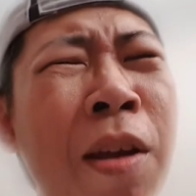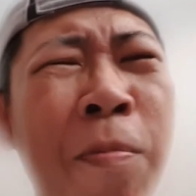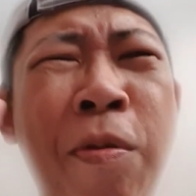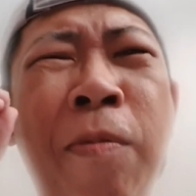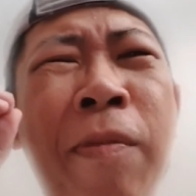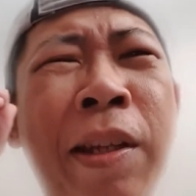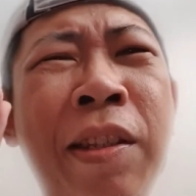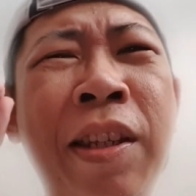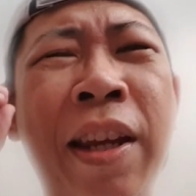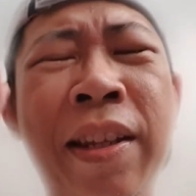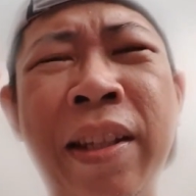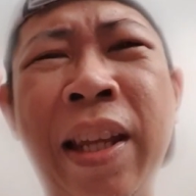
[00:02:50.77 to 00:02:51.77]
improvement
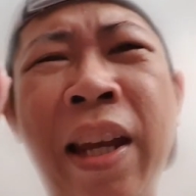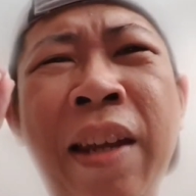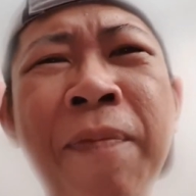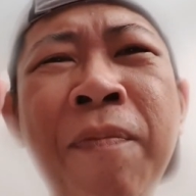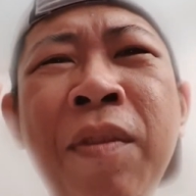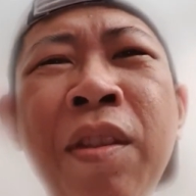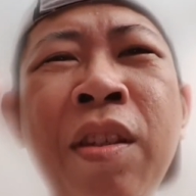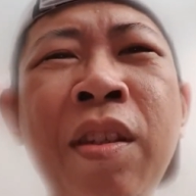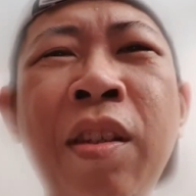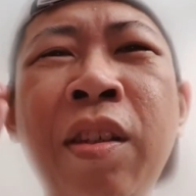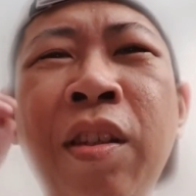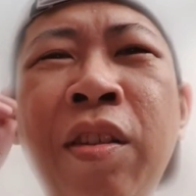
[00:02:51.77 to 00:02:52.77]
here and there
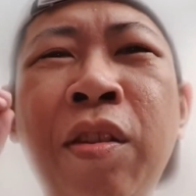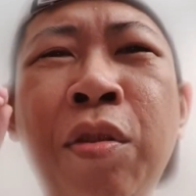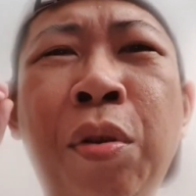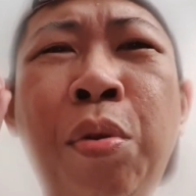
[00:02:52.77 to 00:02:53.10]
to